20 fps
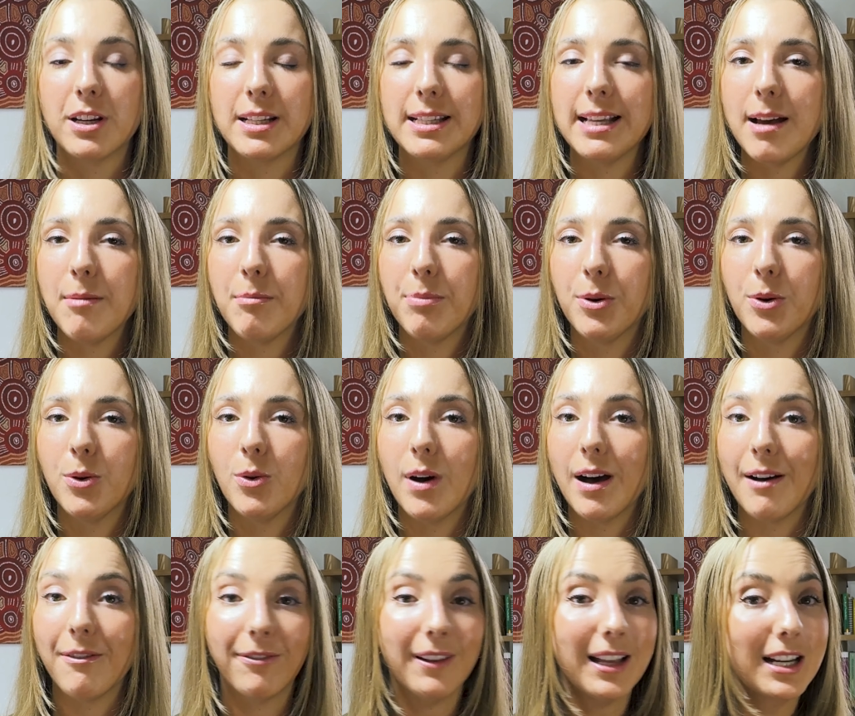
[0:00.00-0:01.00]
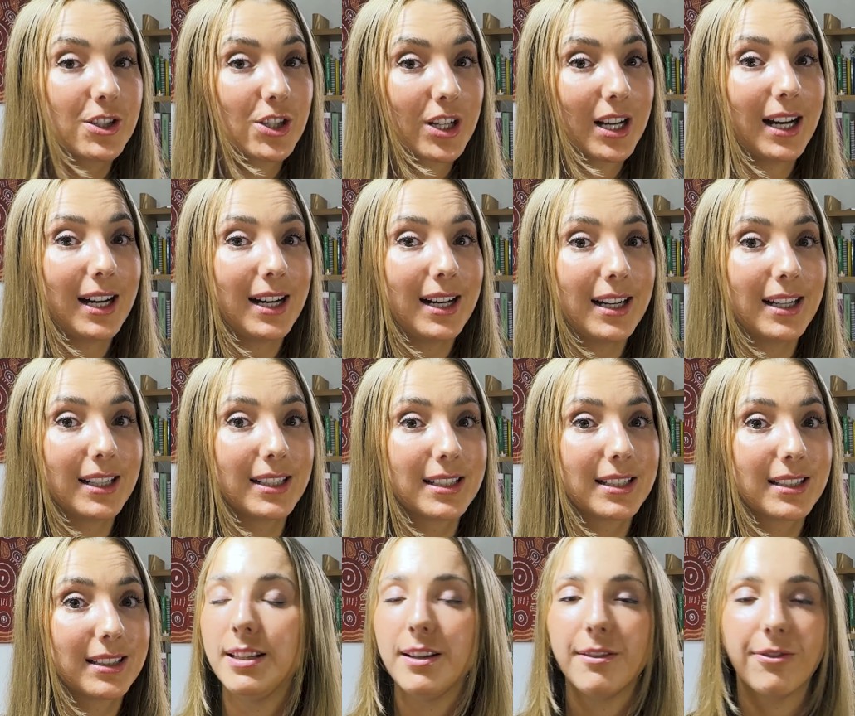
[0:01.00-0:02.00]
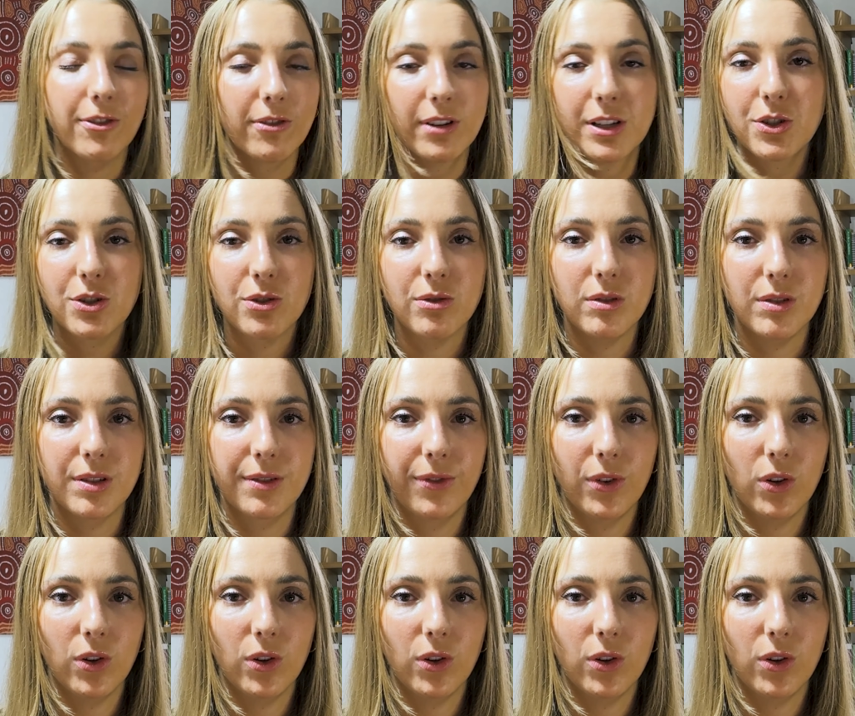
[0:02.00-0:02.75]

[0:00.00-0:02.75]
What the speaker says: For example, a flashcard, differentials